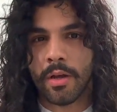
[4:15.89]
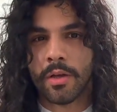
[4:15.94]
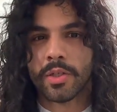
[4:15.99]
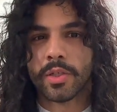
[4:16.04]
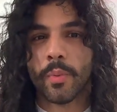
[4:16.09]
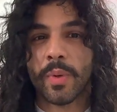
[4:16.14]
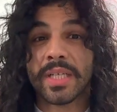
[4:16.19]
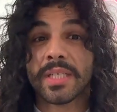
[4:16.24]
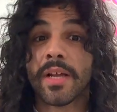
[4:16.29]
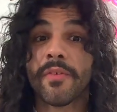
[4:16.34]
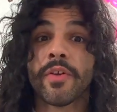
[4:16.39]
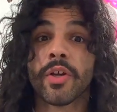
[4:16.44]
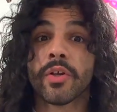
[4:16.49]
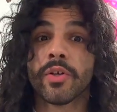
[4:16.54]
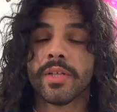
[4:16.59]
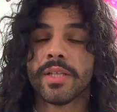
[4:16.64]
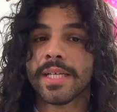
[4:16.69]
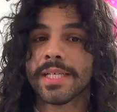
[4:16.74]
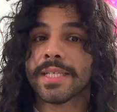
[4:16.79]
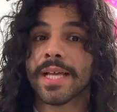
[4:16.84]
So when something
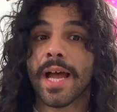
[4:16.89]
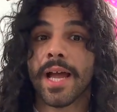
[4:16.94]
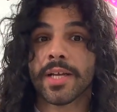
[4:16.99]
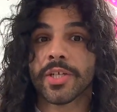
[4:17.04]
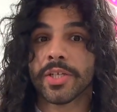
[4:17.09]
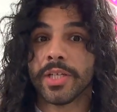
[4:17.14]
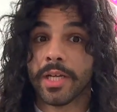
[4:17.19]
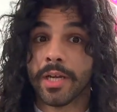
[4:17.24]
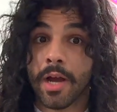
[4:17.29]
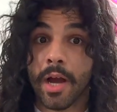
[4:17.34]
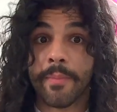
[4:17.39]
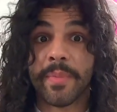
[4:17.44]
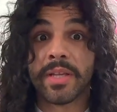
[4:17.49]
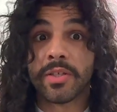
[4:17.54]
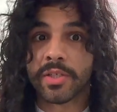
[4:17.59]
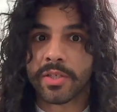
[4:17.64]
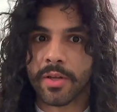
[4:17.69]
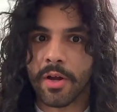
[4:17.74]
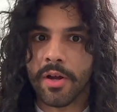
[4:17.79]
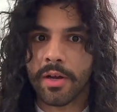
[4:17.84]
good does actually come in
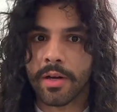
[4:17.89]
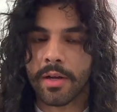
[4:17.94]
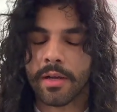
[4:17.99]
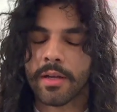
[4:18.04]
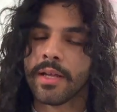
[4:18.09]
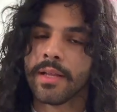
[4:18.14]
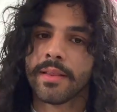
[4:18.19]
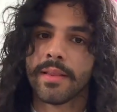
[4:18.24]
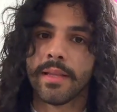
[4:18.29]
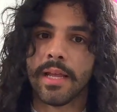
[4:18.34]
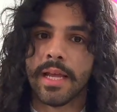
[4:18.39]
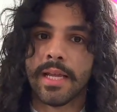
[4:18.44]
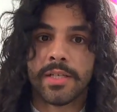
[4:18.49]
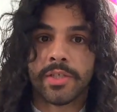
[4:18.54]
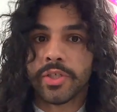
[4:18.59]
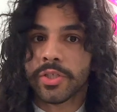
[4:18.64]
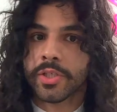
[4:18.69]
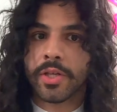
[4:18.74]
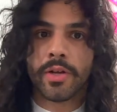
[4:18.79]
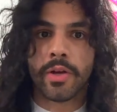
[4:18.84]
stock, it's
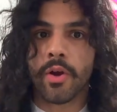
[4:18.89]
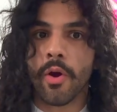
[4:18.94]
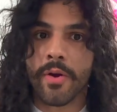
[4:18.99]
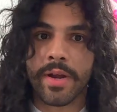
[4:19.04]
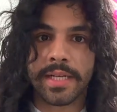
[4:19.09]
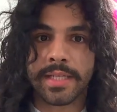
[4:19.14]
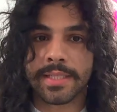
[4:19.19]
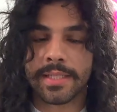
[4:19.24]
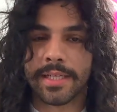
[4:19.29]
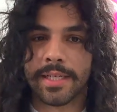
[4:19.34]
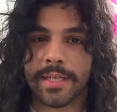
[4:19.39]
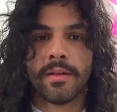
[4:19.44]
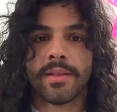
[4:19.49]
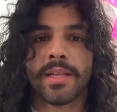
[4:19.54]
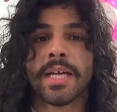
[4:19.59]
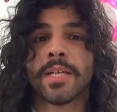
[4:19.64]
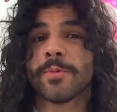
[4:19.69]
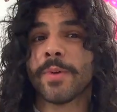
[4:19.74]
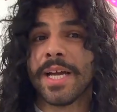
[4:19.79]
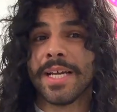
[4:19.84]
just gonna go instantly.
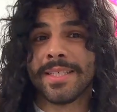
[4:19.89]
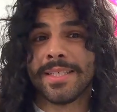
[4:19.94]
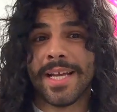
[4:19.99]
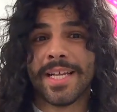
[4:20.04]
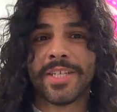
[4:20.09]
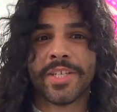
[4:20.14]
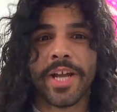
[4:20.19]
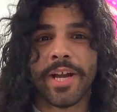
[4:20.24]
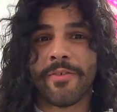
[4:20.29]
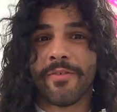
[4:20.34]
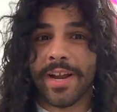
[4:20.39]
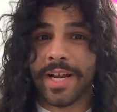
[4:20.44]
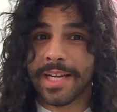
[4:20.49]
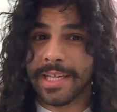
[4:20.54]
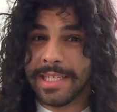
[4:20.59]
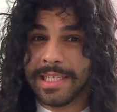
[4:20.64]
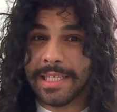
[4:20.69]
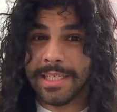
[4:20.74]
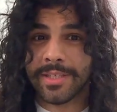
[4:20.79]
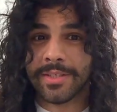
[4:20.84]
That's why I say check
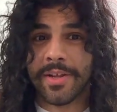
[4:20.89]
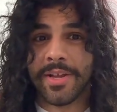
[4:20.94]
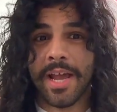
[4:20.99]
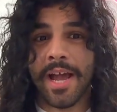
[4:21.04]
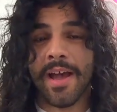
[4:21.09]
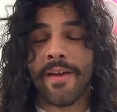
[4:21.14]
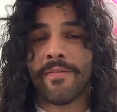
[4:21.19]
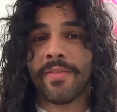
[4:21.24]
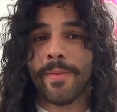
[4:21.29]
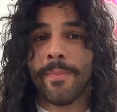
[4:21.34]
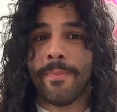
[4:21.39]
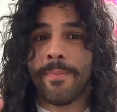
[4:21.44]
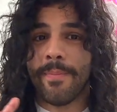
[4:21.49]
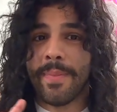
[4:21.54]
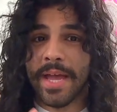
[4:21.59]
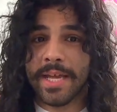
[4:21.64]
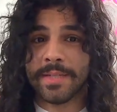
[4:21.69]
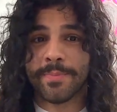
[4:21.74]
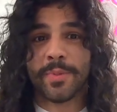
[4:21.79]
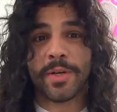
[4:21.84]
regularly so you have the
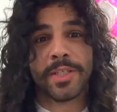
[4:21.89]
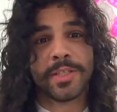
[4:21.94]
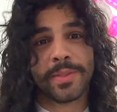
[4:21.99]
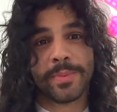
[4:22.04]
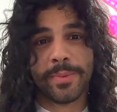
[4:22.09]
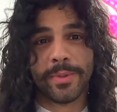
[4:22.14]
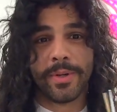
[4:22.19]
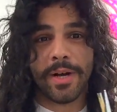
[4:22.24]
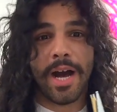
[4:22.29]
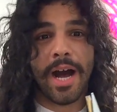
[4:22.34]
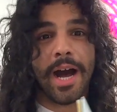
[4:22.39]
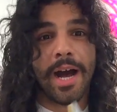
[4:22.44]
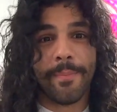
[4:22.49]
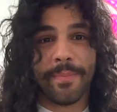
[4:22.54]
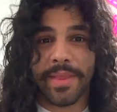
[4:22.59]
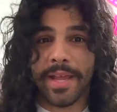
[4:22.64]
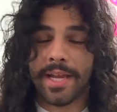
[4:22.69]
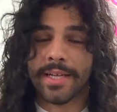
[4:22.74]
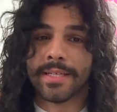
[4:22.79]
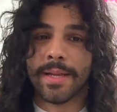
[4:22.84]
best possible
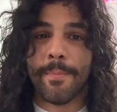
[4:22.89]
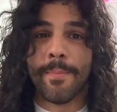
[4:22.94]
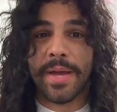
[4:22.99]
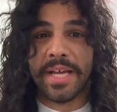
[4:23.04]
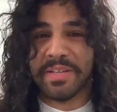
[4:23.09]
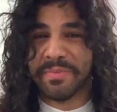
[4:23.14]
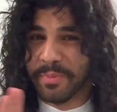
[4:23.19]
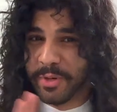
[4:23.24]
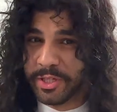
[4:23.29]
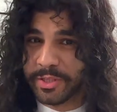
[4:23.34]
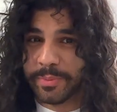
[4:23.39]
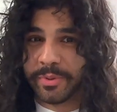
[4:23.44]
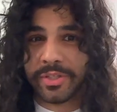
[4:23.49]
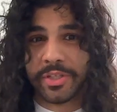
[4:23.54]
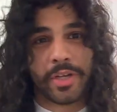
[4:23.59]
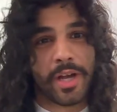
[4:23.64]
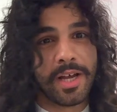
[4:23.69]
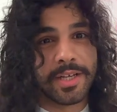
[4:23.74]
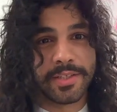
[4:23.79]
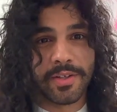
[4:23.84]
updates and best possible
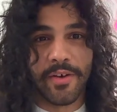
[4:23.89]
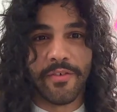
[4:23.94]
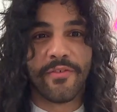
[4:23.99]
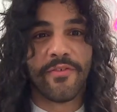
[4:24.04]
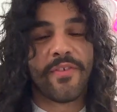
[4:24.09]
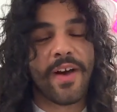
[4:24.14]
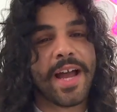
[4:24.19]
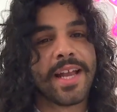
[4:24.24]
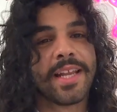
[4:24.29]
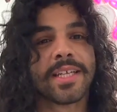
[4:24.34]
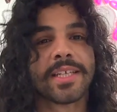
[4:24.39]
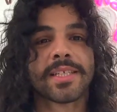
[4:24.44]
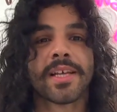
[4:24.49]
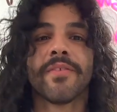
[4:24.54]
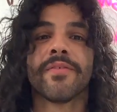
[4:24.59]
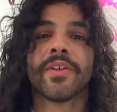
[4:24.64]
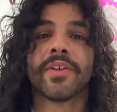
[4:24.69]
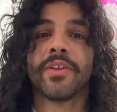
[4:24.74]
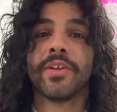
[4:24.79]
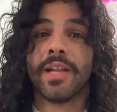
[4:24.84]
chance of finding
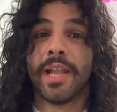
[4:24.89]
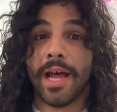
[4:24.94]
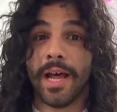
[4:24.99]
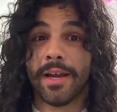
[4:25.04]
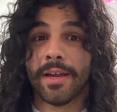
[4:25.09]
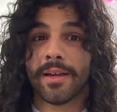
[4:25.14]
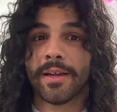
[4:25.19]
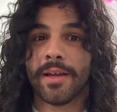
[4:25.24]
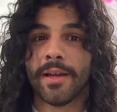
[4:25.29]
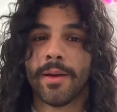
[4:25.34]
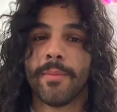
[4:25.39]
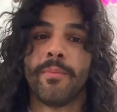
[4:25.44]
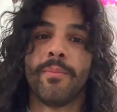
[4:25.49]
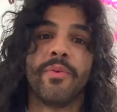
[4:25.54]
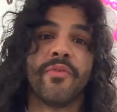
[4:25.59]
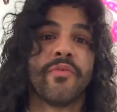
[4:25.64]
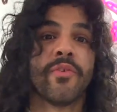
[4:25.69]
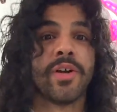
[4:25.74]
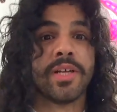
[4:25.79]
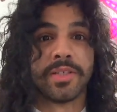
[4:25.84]
something you like
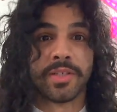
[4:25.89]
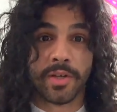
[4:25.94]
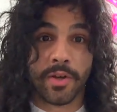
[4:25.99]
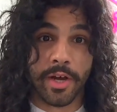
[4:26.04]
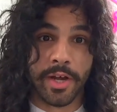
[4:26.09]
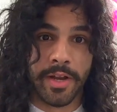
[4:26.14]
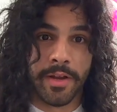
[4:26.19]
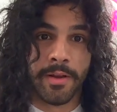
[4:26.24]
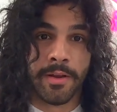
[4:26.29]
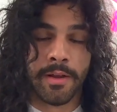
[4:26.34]
before it's gone.